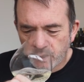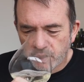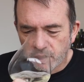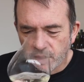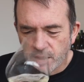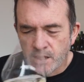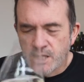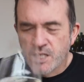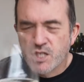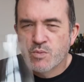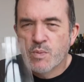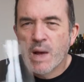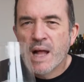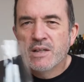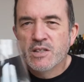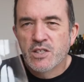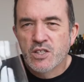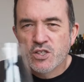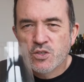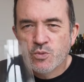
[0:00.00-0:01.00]
And it
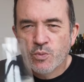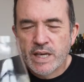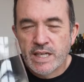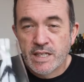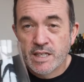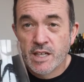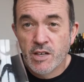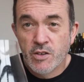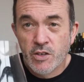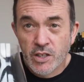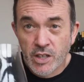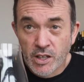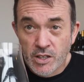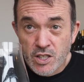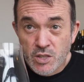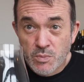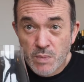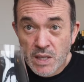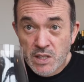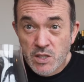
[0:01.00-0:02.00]
smells sweet. I know you can't
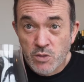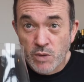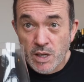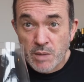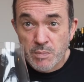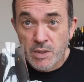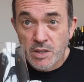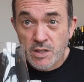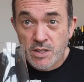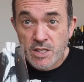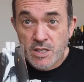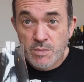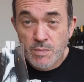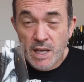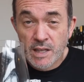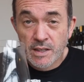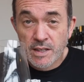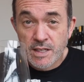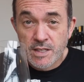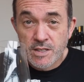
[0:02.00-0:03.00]
smell sweet, but the
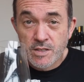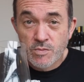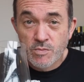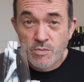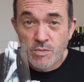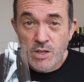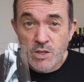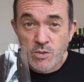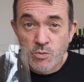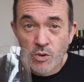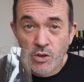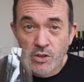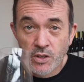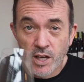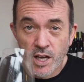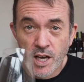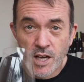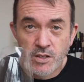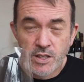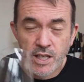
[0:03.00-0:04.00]
smell is one that
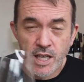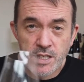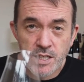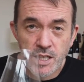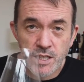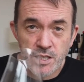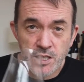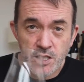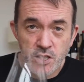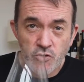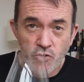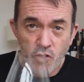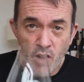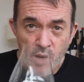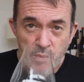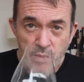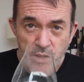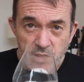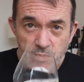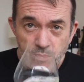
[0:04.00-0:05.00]
I guess I'd
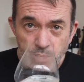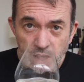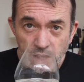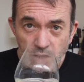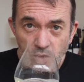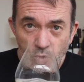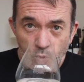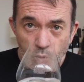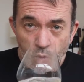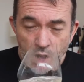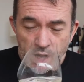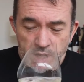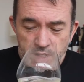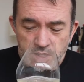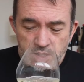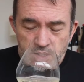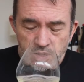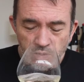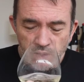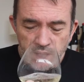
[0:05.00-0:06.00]
describe as being quite
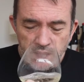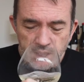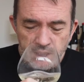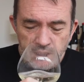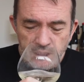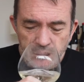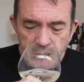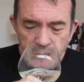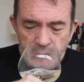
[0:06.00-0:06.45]
sweet.